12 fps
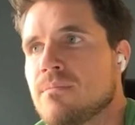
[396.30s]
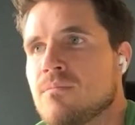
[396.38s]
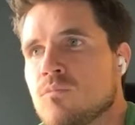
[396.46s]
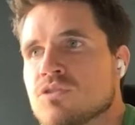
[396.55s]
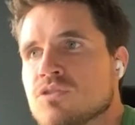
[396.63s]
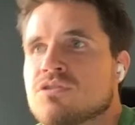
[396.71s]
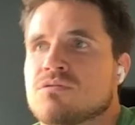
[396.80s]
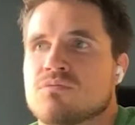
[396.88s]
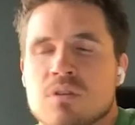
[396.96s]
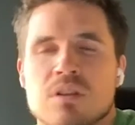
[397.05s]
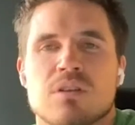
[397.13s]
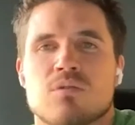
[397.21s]
was
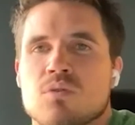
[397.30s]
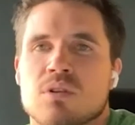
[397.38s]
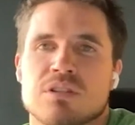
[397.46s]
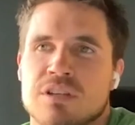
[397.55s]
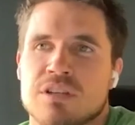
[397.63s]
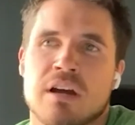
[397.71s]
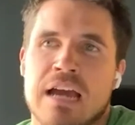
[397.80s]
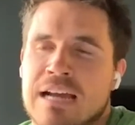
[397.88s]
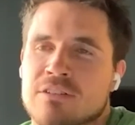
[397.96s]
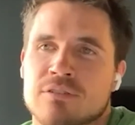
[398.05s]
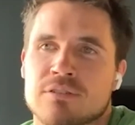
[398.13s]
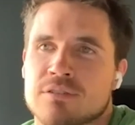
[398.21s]
really cool as a young
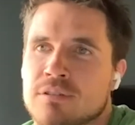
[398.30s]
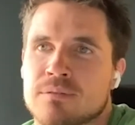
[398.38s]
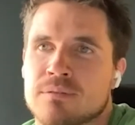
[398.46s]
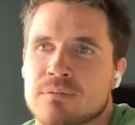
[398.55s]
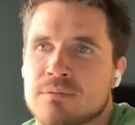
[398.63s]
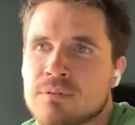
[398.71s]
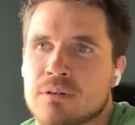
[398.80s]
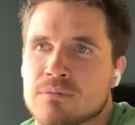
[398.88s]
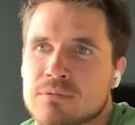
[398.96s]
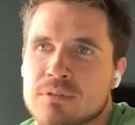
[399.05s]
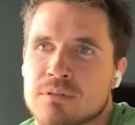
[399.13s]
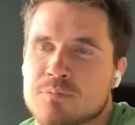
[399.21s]
actor to, you
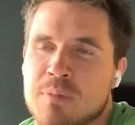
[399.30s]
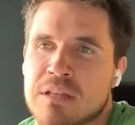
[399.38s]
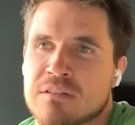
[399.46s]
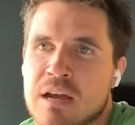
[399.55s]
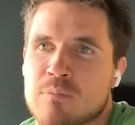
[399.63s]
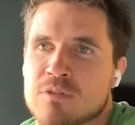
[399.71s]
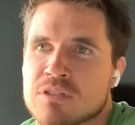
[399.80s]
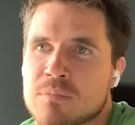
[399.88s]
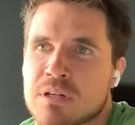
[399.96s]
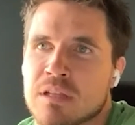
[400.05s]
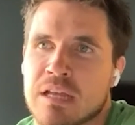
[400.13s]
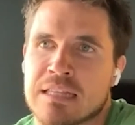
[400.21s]
know, to spend time with
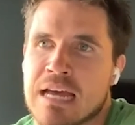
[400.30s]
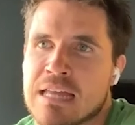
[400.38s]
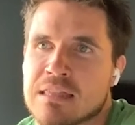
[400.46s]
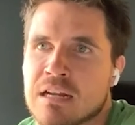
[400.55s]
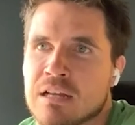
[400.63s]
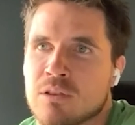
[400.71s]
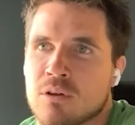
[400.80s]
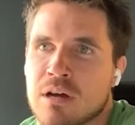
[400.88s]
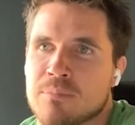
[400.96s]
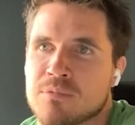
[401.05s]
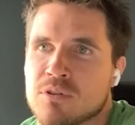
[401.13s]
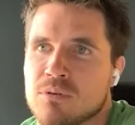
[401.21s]
somebody like that I look
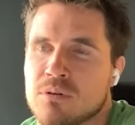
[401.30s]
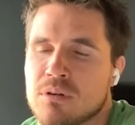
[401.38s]
up to.